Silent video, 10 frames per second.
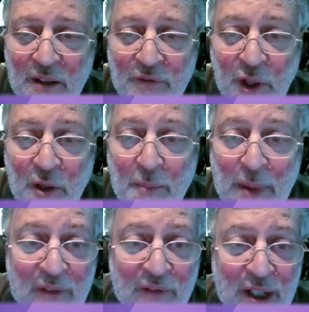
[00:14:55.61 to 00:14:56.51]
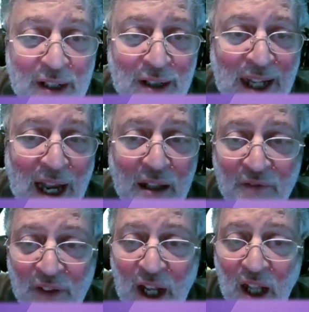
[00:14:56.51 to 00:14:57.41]
Fiona Bevan and Cal
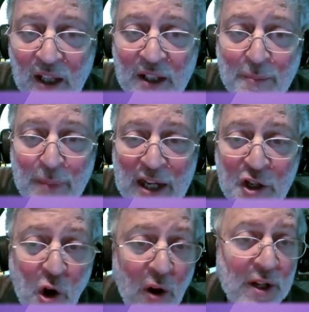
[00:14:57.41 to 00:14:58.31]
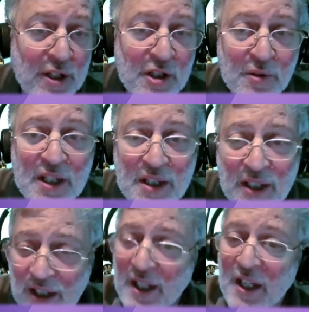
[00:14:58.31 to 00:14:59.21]
Lavelle and Ben Norris,
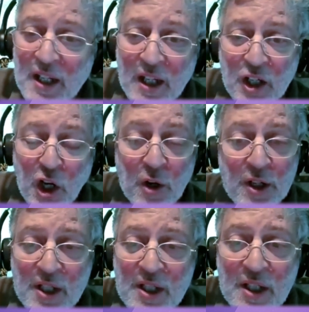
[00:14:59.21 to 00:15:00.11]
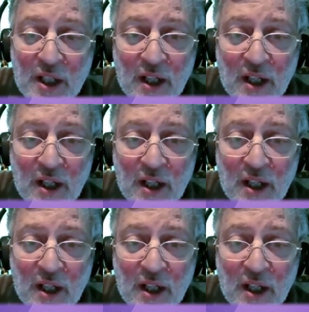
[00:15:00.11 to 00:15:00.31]
Tracy Curtis,